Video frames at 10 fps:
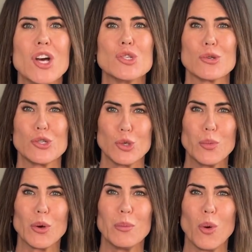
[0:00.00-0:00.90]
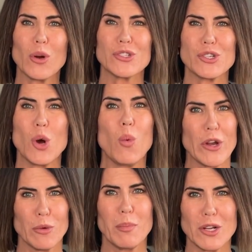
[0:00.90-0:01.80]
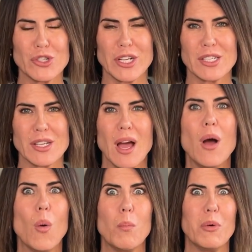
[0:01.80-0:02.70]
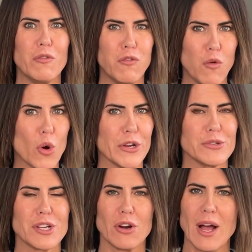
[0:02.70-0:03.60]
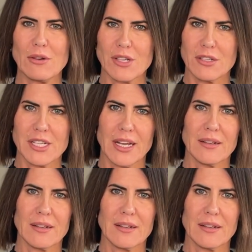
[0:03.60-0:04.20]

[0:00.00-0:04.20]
So it's super important to know what your budget is before you start house hunting.